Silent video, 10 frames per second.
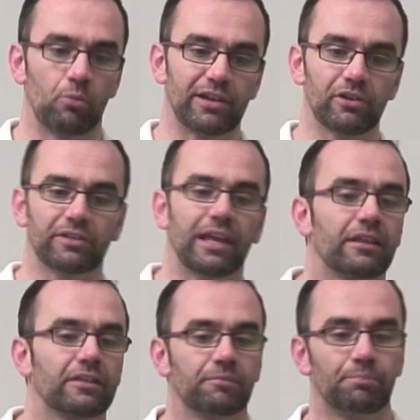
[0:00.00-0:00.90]
We looked
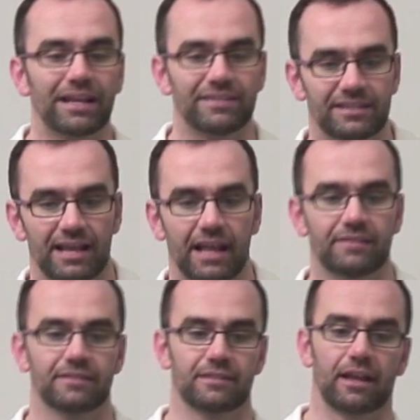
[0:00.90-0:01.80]
then at the basic
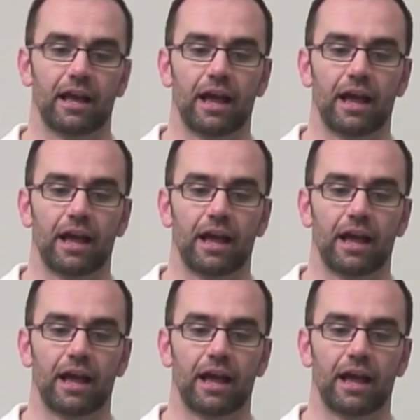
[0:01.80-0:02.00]
tenses,